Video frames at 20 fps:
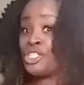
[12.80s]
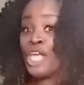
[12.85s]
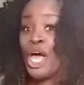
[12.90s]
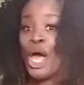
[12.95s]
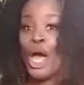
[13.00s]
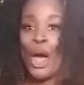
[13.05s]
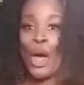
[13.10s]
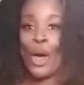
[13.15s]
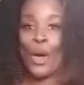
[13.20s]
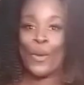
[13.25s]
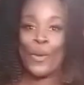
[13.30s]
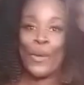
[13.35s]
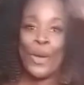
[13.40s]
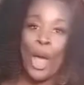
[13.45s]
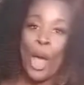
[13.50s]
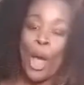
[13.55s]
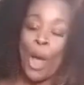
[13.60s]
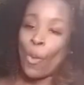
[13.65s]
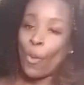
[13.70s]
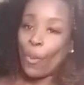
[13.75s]
So
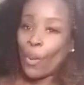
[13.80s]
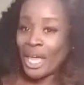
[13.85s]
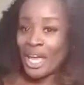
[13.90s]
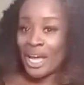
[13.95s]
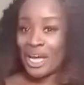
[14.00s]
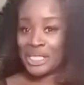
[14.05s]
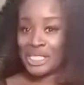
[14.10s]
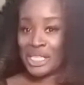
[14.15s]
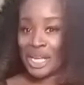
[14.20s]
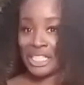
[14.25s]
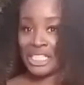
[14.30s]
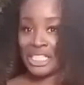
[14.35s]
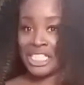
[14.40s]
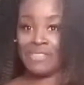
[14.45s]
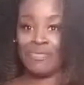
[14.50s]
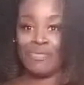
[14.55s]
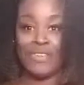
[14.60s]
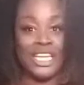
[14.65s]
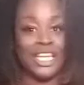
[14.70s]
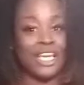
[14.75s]
we're gonna start this
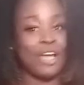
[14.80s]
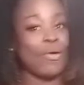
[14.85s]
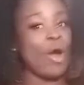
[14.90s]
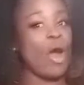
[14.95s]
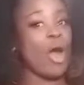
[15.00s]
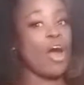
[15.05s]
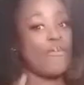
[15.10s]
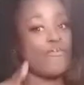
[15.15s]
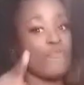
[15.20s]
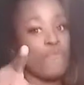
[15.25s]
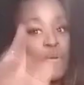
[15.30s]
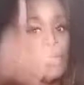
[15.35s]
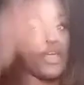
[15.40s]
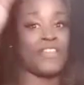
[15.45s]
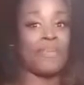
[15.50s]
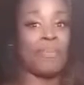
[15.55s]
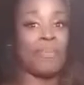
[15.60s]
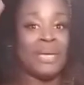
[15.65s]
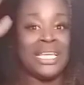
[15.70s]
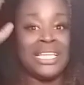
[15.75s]
video off with
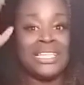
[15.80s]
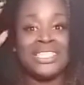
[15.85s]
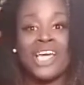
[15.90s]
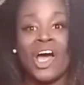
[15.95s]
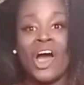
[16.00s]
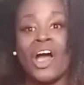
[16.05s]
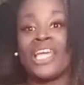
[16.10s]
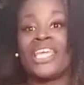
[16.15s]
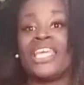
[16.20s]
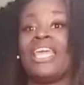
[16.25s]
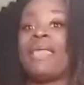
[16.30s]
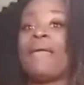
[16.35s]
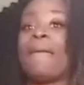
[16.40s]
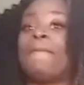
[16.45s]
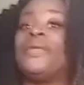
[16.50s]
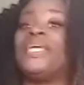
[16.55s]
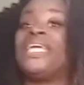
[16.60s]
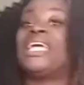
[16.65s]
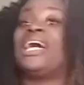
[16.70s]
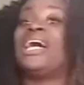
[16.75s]
me talking,
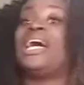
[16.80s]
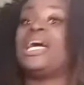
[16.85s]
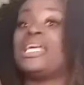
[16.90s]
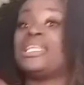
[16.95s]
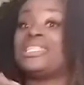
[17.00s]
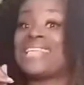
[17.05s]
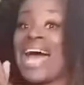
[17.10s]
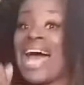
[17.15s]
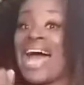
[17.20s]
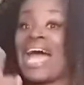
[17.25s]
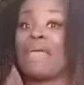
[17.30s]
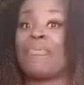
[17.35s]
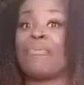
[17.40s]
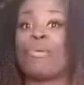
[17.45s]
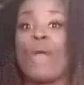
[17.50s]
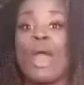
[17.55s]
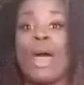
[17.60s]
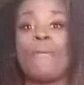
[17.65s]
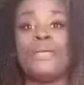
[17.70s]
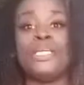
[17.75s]
because I
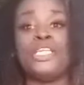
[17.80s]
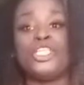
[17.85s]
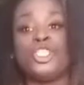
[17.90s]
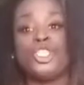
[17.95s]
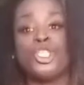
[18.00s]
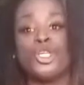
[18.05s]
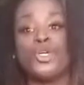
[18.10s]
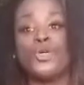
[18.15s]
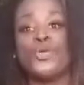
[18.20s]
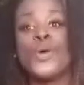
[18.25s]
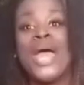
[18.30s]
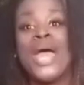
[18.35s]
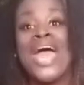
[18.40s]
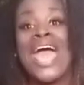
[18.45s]
promise you